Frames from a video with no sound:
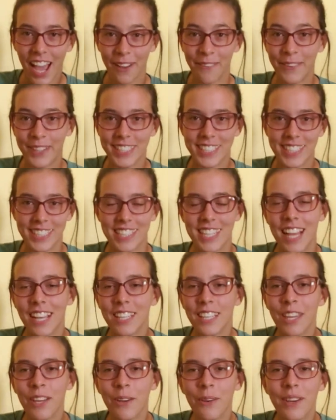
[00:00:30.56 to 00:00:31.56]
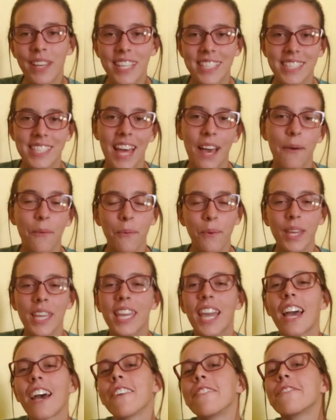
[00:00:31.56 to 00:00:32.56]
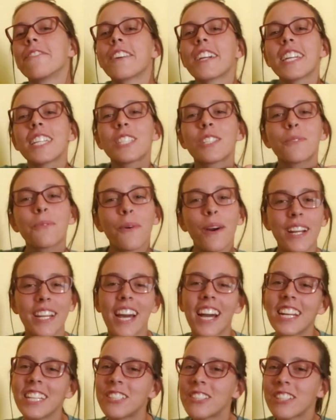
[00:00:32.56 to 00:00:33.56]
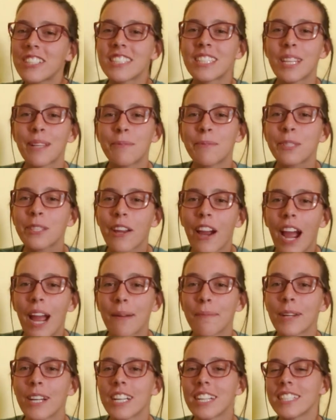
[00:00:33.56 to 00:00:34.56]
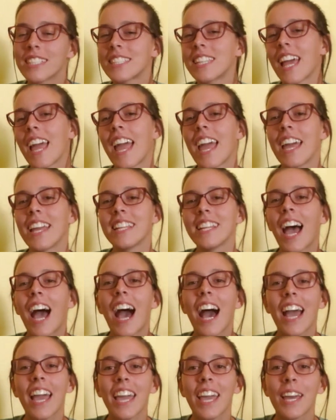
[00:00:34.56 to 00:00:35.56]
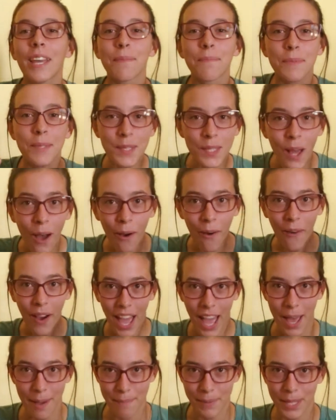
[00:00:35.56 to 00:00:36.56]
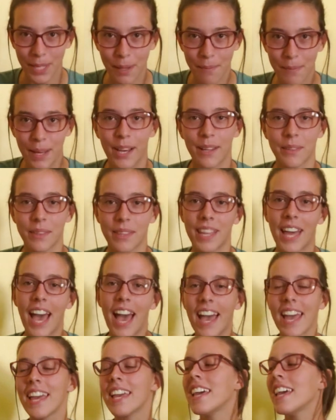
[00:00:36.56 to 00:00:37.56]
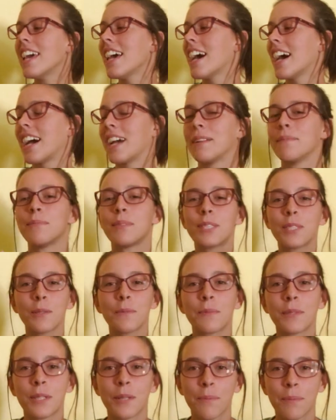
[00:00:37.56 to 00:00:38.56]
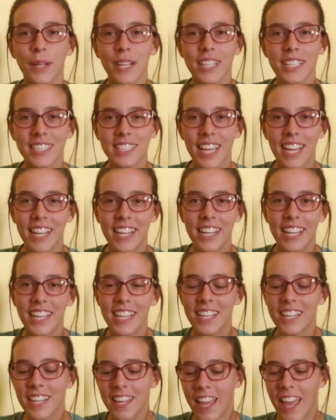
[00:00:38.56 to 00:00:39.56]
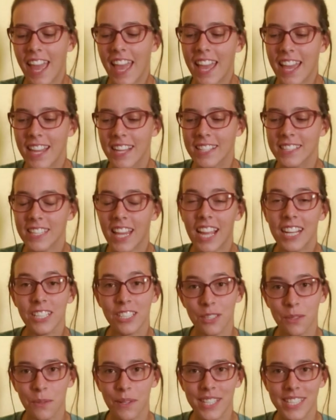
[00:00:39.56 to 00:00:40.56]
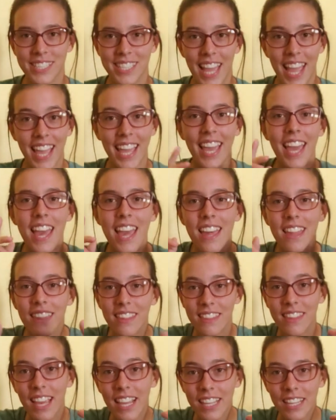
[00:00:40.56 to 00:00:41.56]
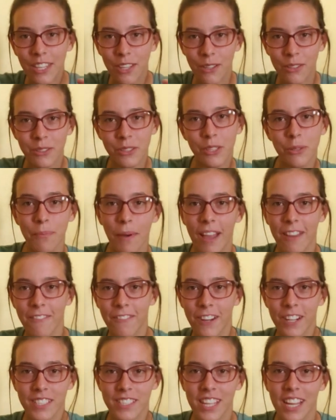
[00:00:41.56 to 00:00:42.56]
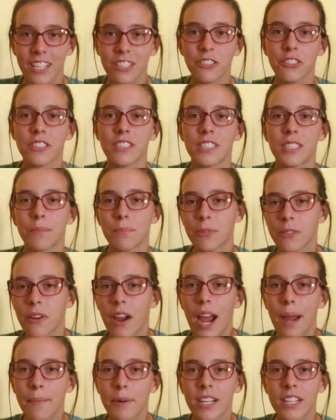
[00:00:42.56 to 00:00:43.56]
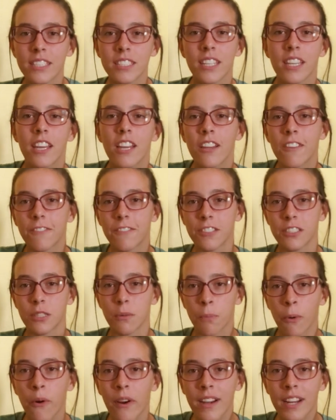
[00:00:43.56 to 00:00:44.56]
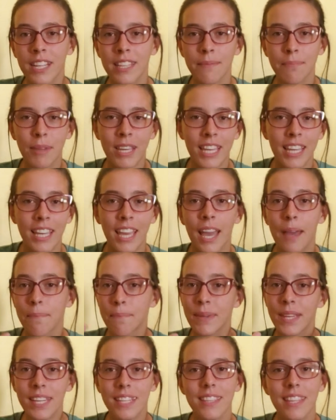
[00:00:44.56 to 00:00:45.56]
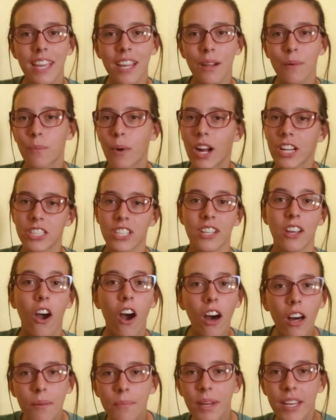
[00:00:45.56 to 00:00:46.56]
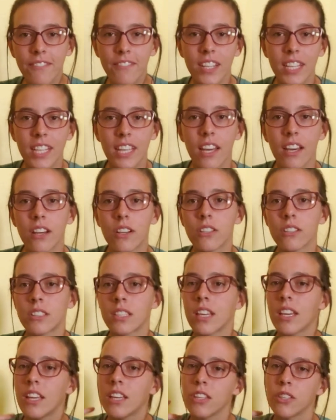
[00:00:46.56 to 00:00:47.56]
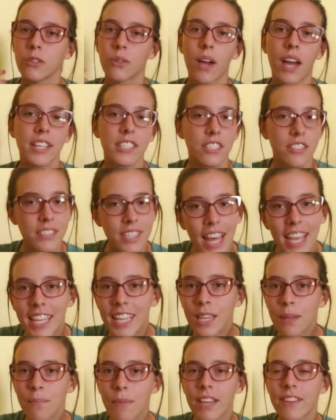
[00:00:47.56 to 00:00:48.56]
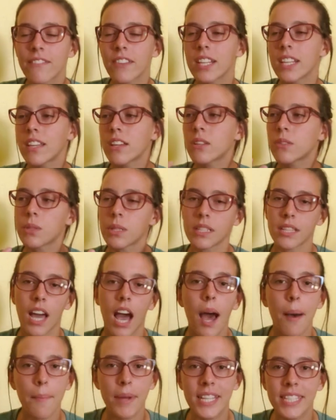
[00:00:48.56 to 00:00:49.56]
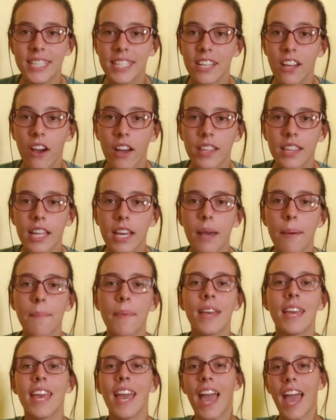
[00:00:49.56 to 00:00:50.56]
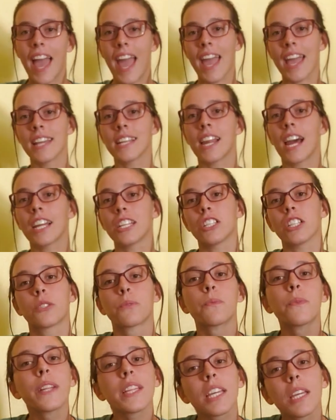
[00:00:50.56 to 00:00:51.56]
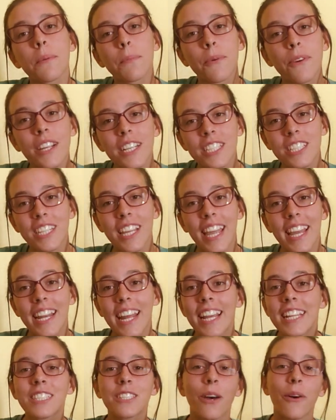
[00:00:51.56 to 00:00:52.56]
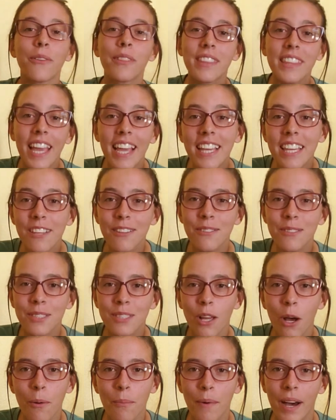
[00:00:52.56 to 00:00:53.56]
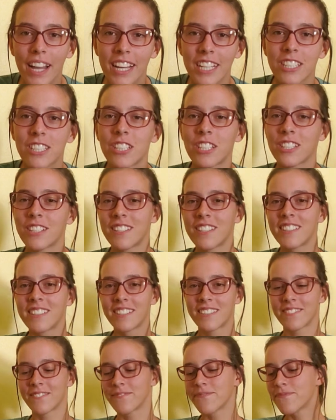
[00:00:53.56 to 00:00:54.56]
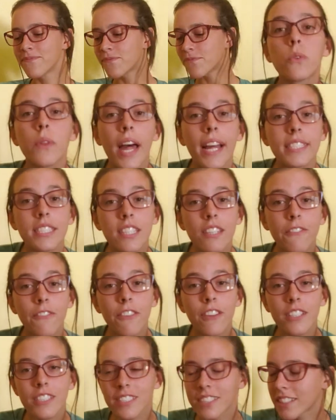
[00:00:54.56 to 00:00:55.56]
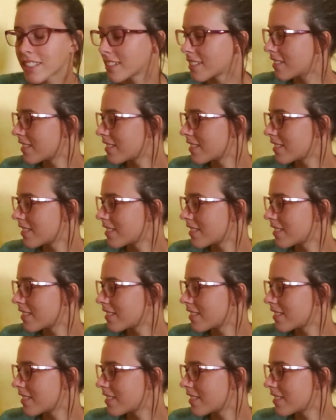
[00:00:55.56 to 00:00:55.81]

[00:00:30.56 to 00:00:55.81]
I want to tell you is that we have reached 100 subscribers and I am so happy about that. I'm super duper excited and I just want to say thank you to my first 100 subscribers for supporting me and being there and watching all of my videos. You guys are liking my videos and commenting on them, and I just really appreciate it, so thank you so much. So that's the first...